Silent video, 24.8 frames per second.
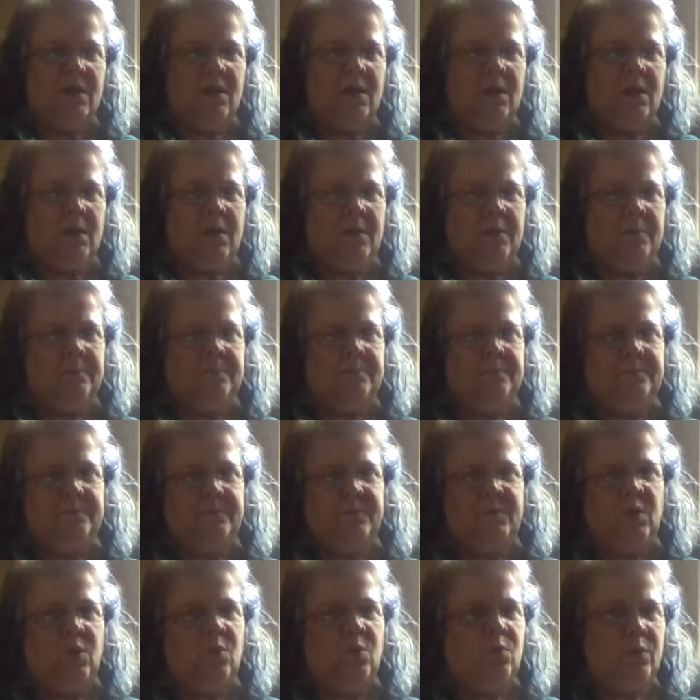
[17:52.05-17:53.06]
Um,
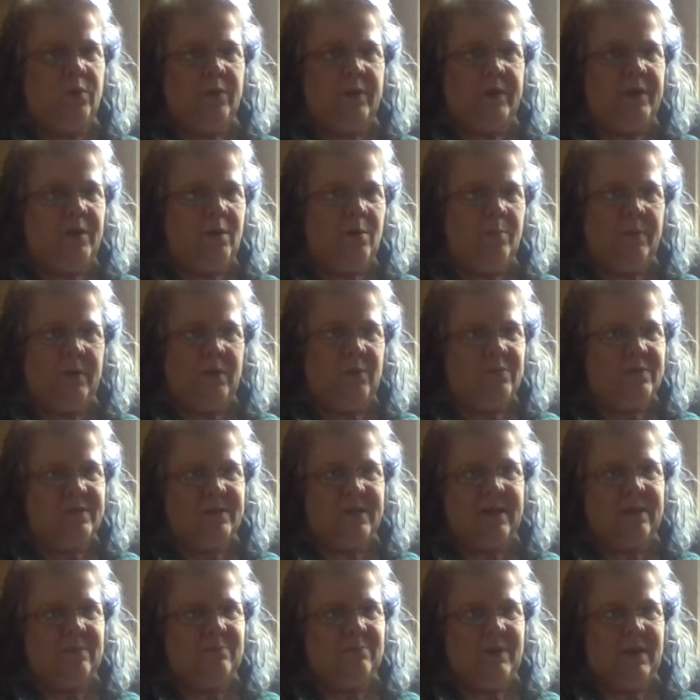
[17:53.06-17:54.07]
don't worry, nobody was
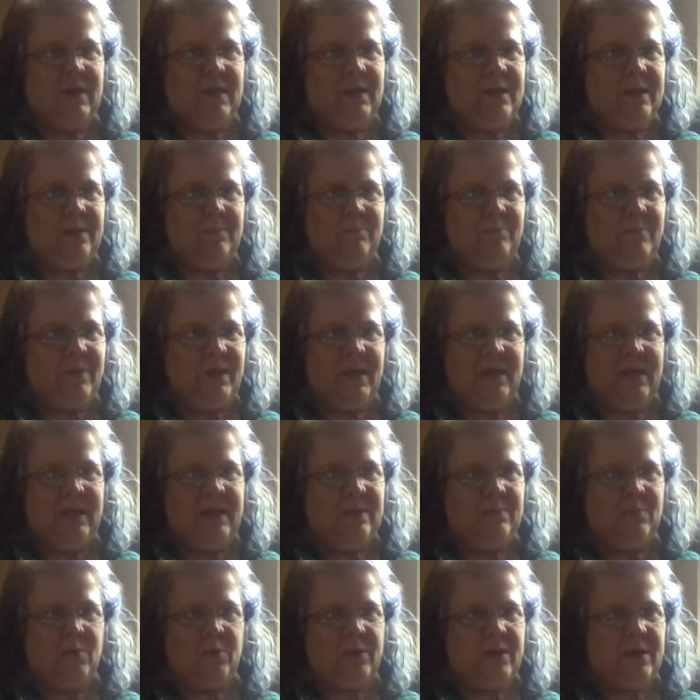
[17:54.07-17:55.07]
like beating, beating
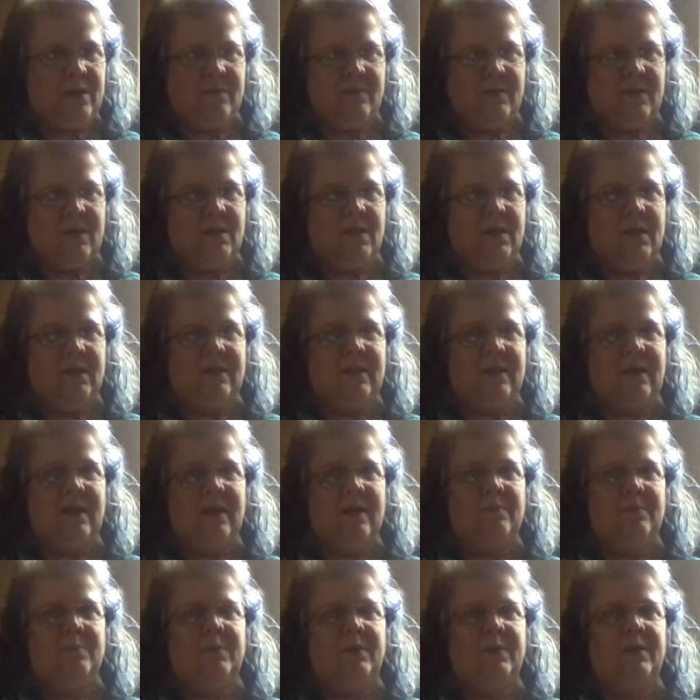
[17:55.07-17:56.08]
him or anything like
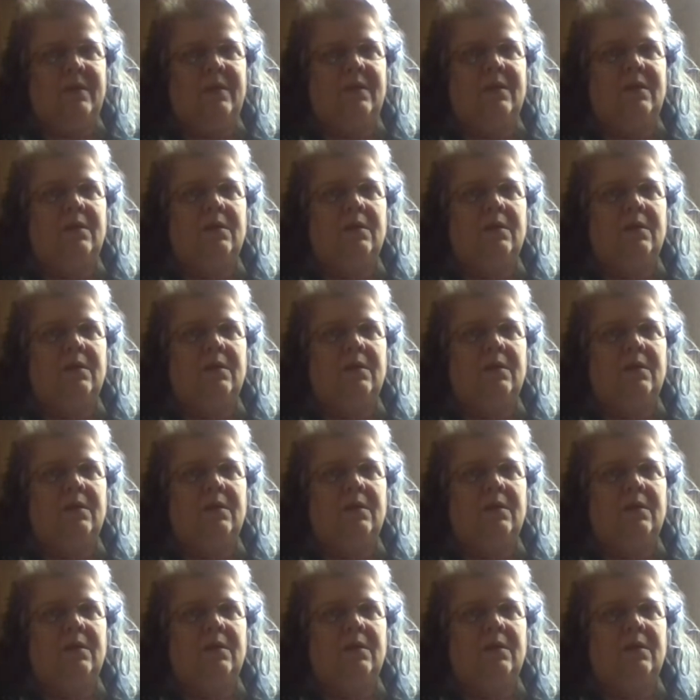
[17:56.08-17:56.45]
that, but